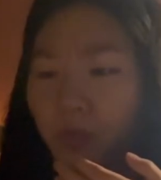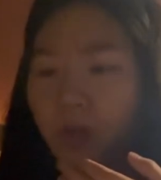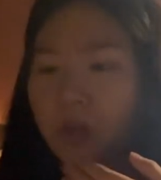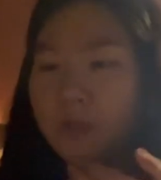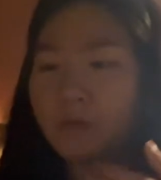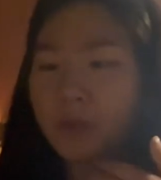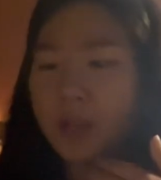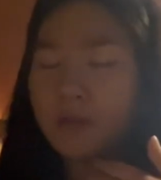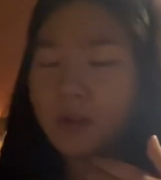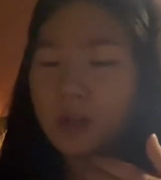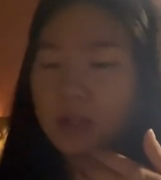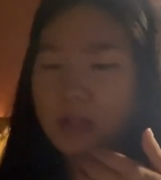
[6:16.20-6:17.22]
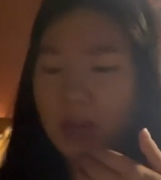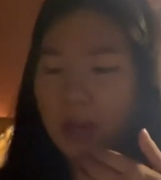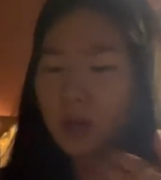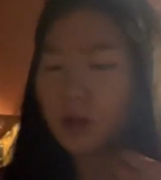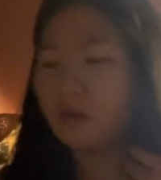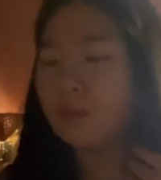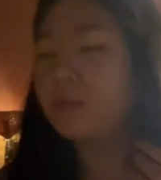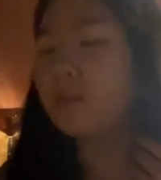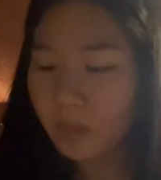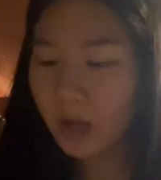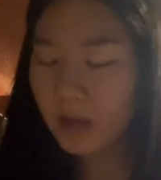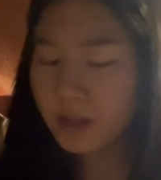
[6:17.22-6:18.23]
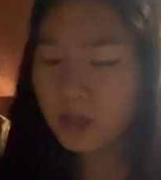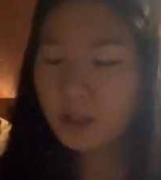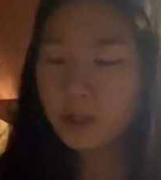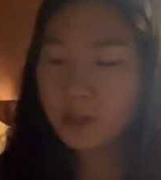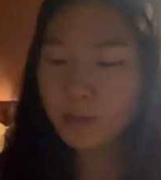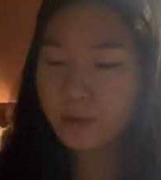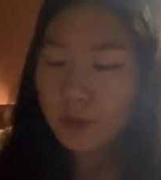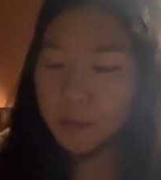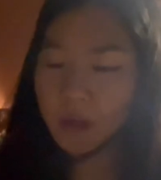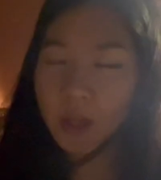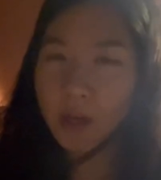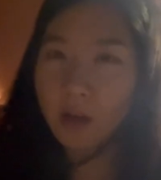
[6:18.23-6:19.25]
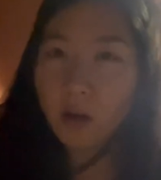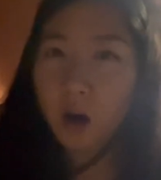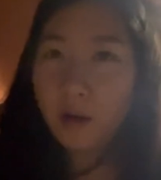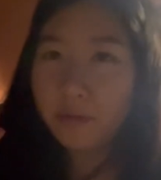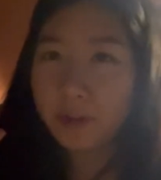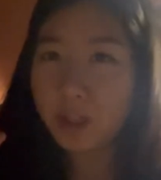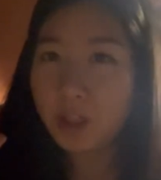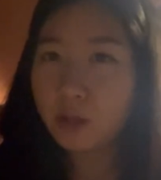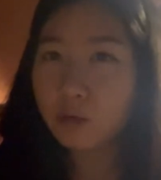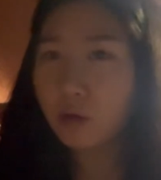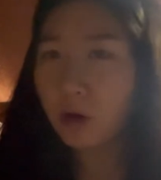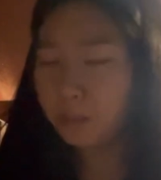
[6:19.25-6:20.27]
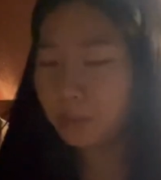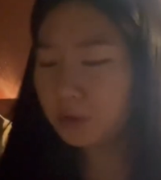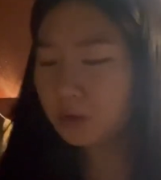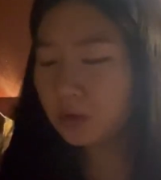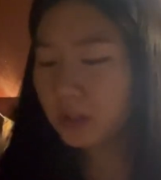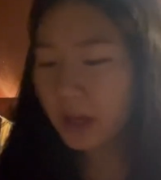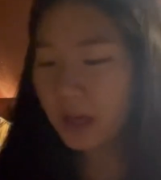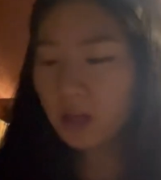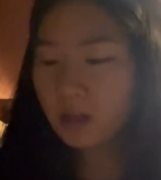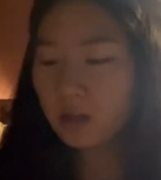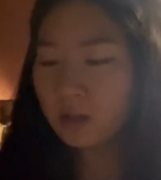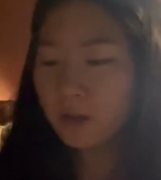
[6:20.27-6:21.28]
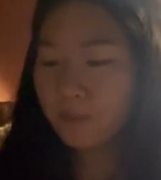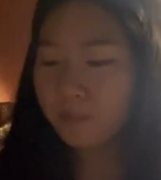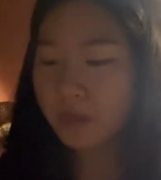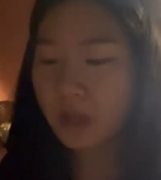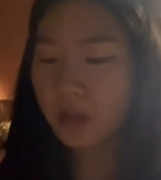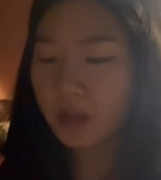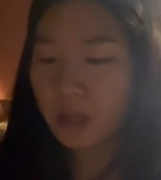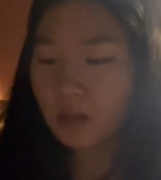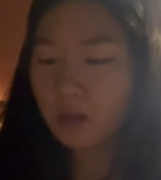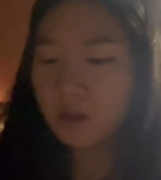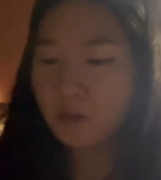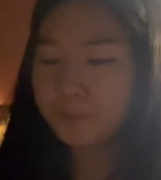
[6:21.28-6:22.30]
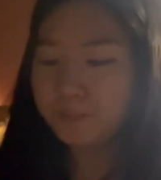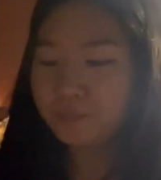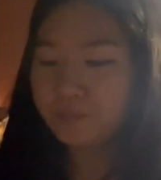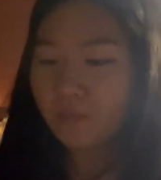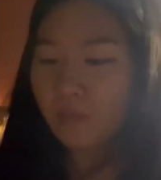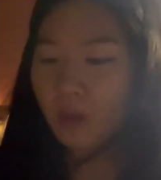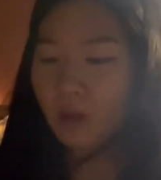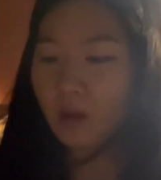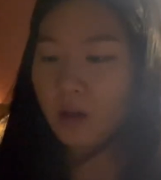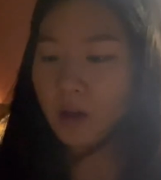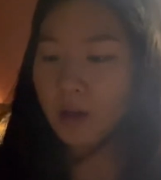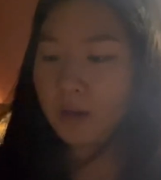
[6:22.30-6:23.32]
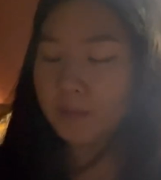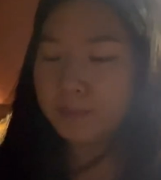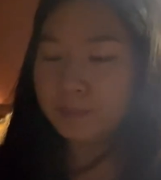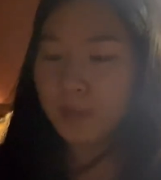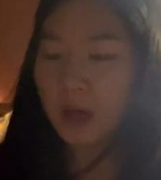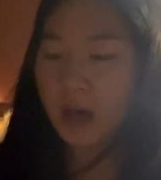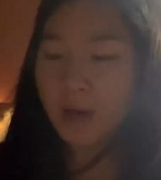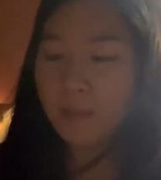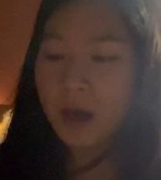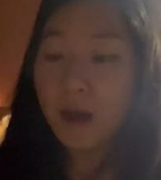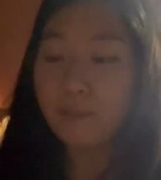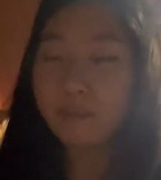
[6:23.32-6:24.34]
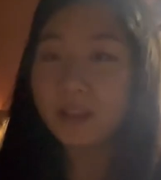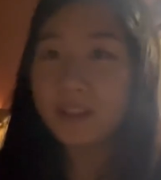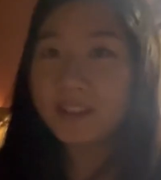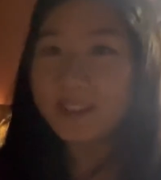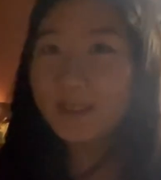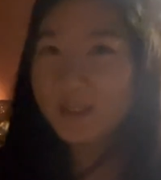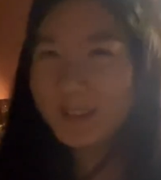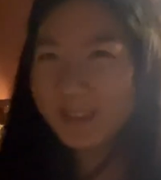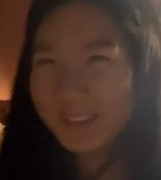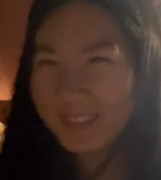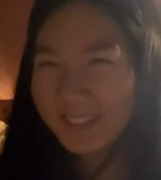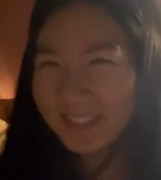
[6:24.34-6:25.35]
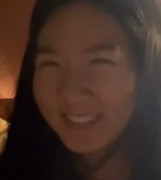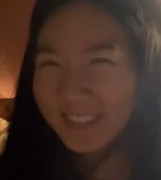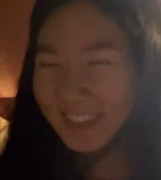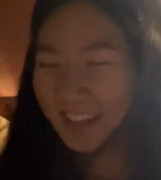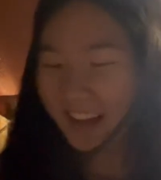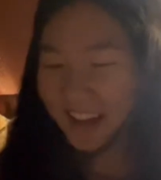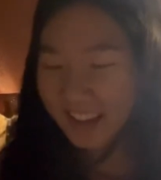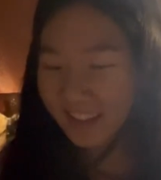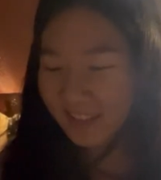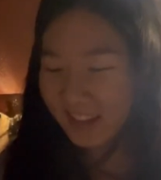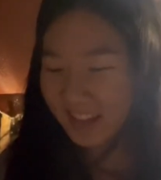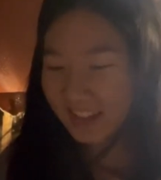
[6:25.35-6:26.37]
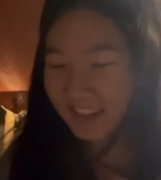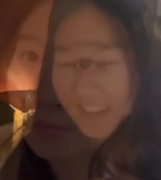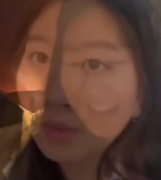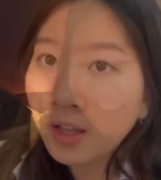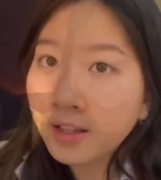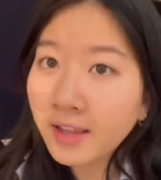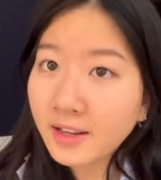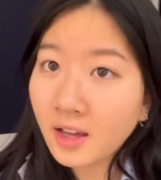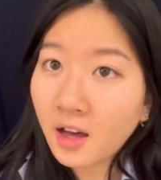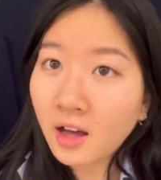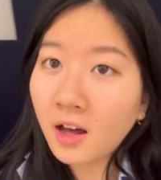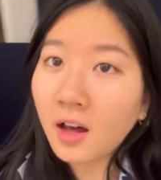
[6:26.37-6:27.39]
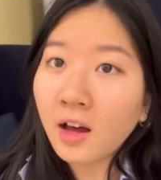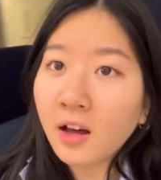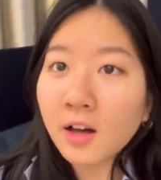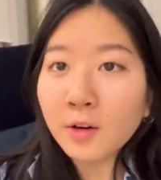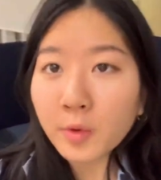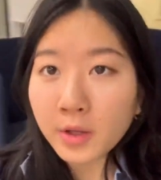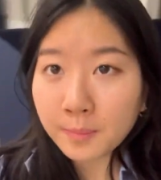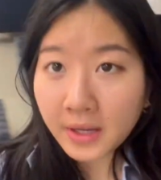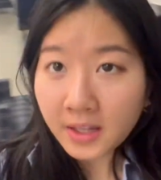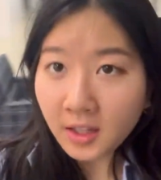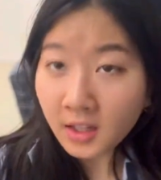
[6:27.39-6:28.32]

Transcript: the flavor is there. I think it's just supposed to be like a coffee crumble cake, I think. But I'm happy. I love any cakes. Ta-da! We made